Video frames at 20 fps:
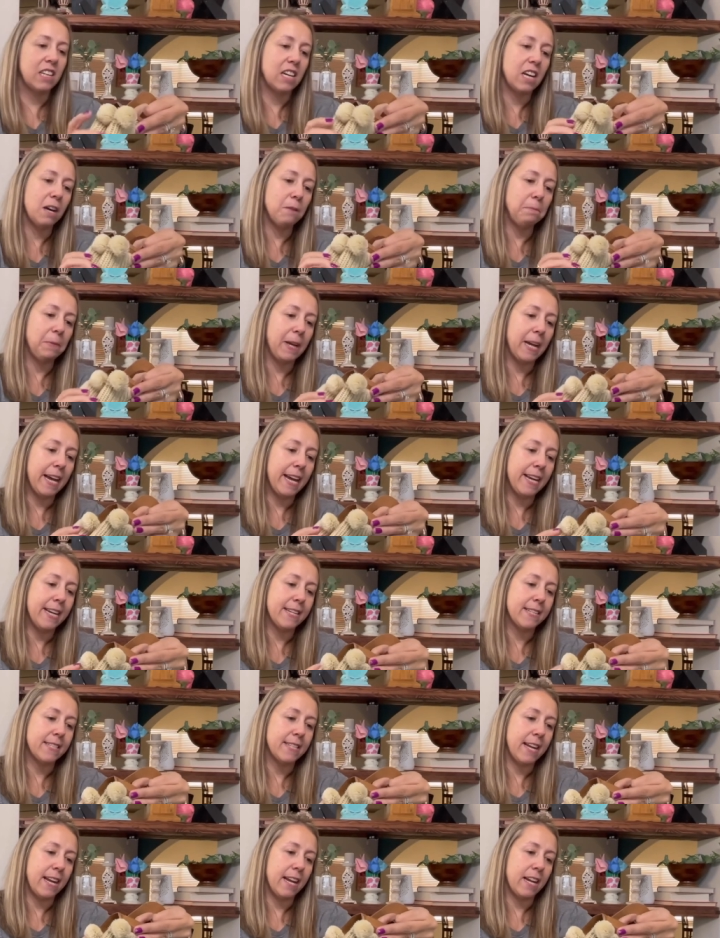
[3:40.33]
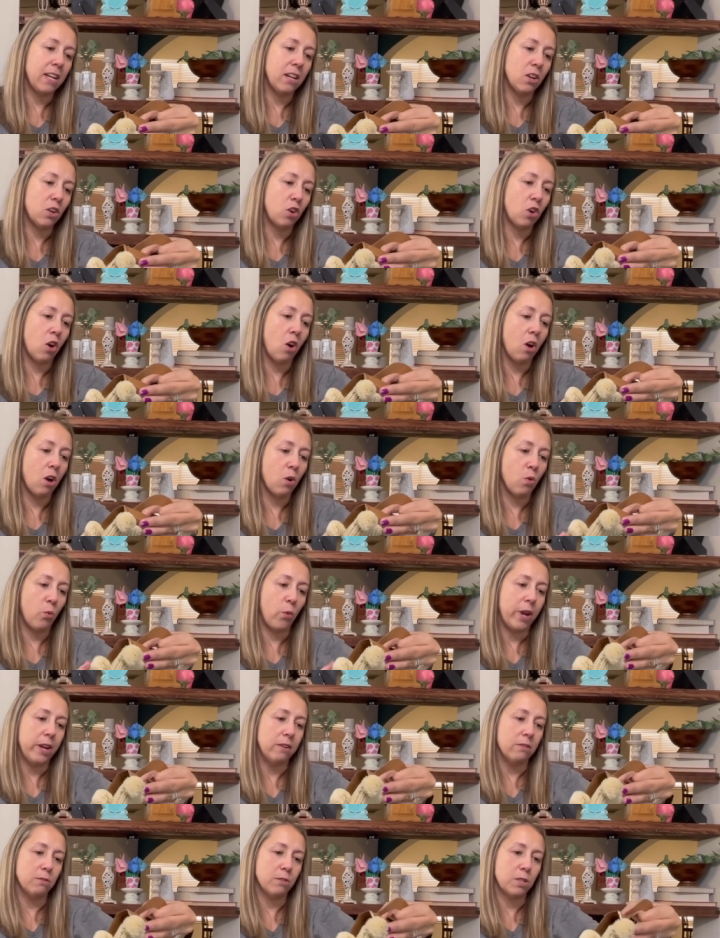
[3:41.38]
cupcakes and
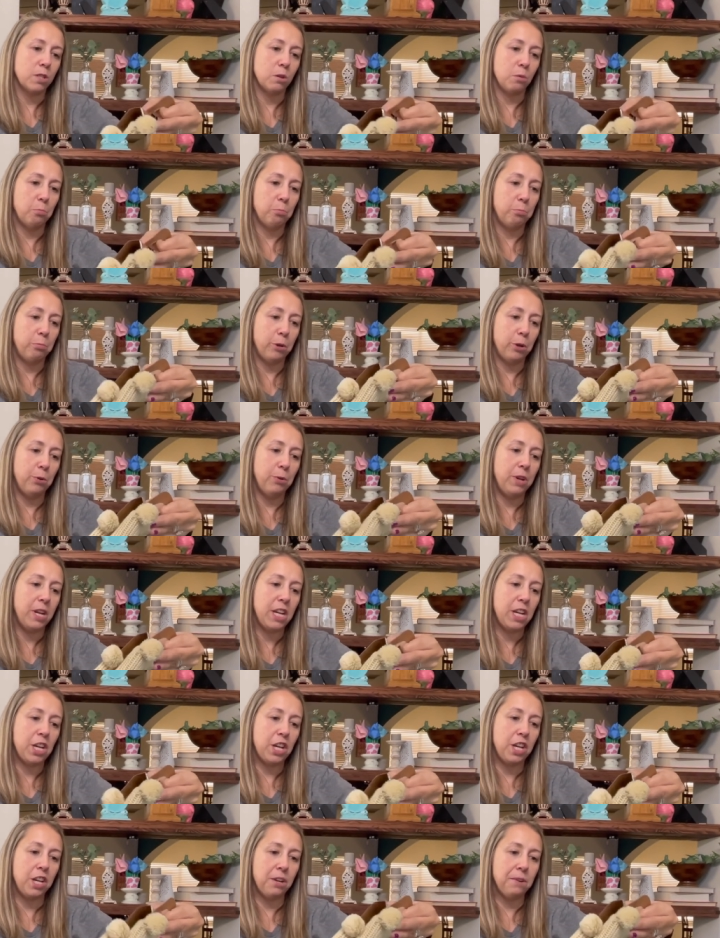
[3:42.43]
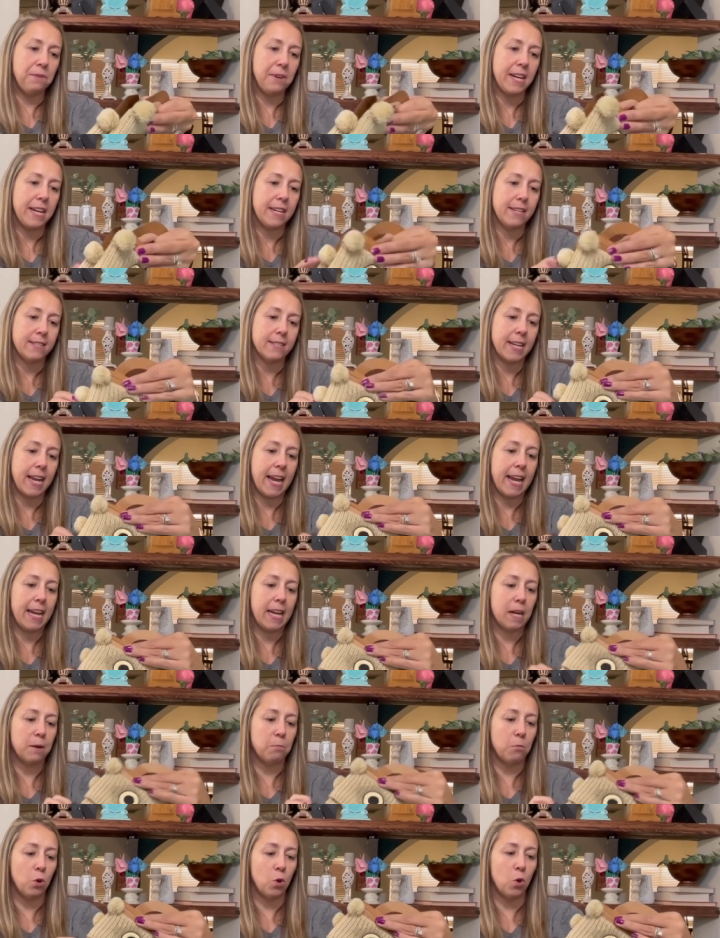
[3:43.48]
cartwheels, booty cuties. Oh,
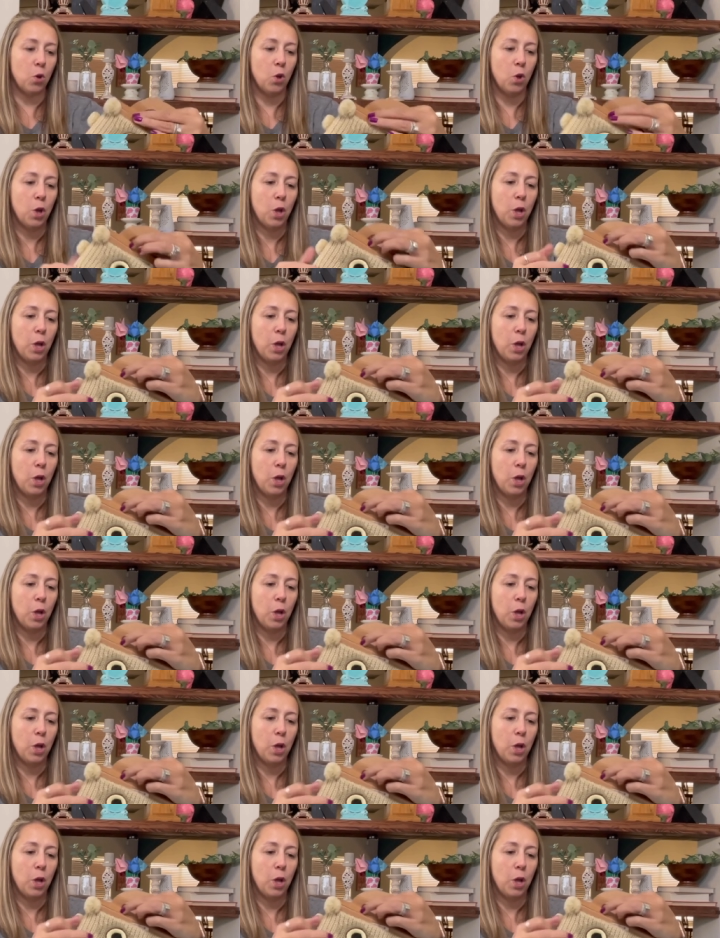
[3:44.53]
it's the top